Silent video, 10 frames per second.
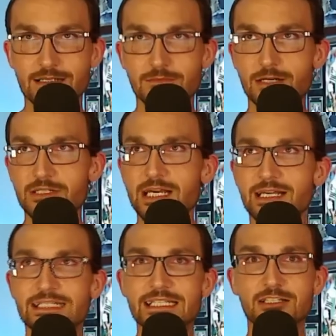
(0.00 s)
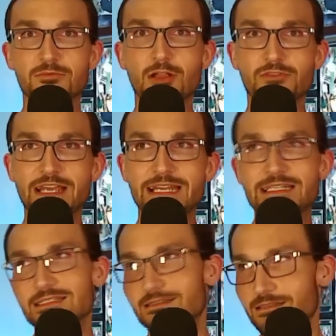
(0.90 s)
about Dylan
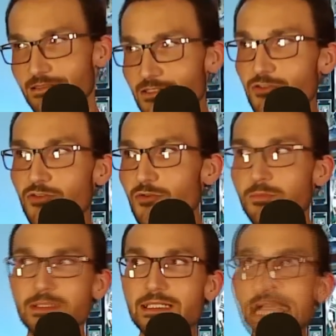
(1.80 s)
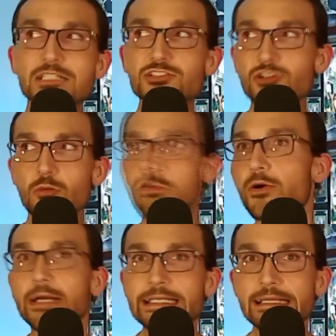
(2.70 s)
Mulvaney's new potential
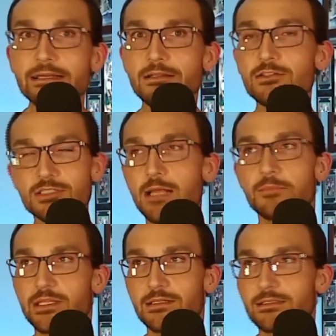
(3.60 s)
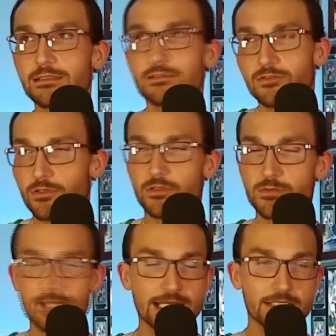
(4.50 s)
book deal or something. Who
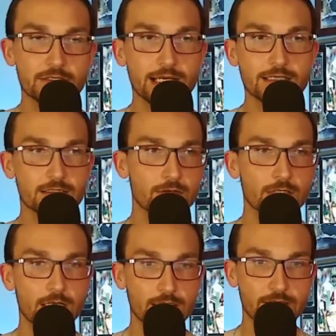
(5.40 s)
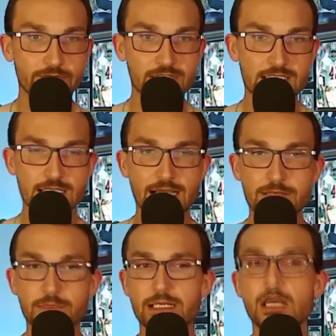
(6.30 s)
knows what that dude has going on for the
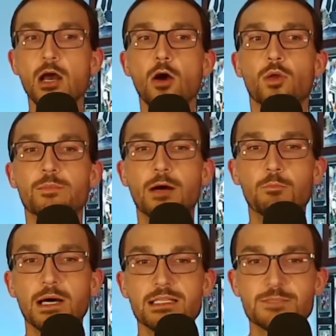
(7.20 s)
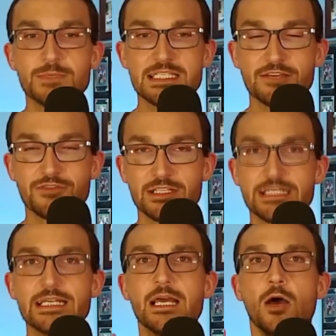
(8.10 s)
side. But what about Bud
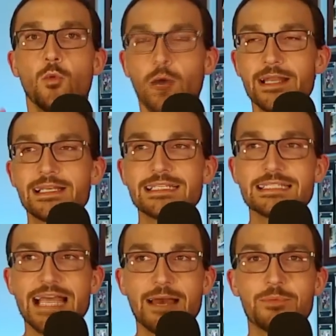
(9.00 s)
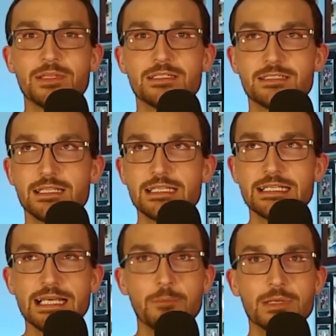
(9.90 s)
specifically? What has happened to the
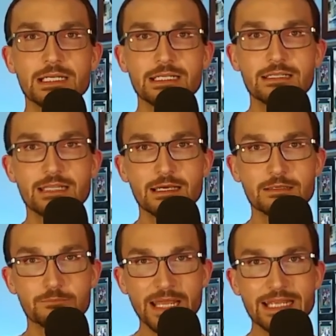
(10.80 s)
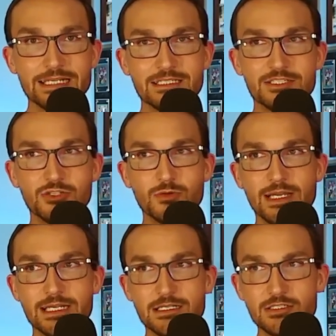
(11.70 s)
company that paid to
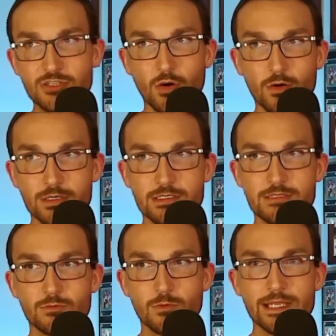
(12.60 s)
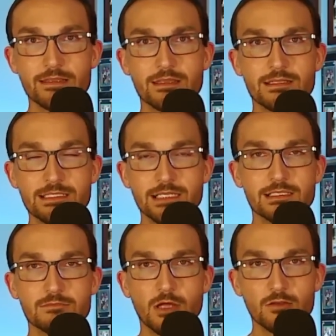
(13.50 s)
endorse with
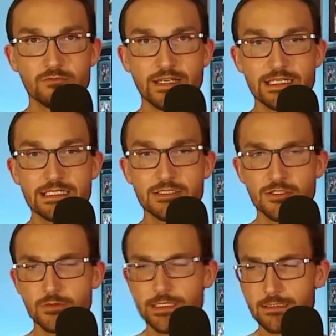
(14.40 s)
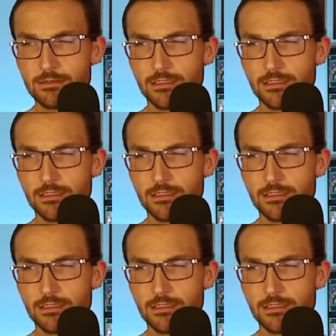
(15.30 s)
Dylan Mulvaney to